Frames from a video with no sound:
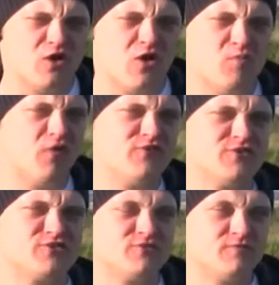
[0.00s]
above
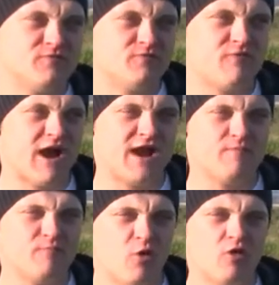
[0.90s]
us, right?
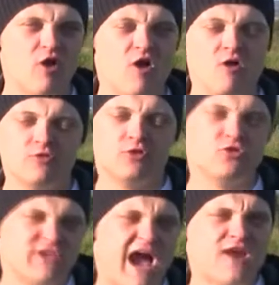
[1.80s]
But they
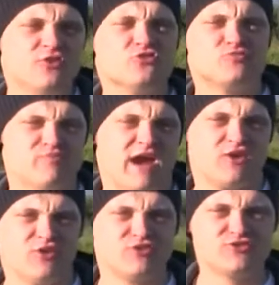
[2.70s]
look down on those
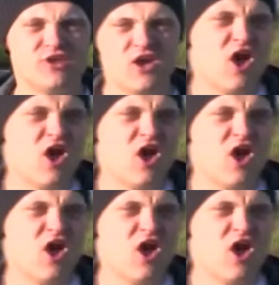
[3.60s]
brekkers,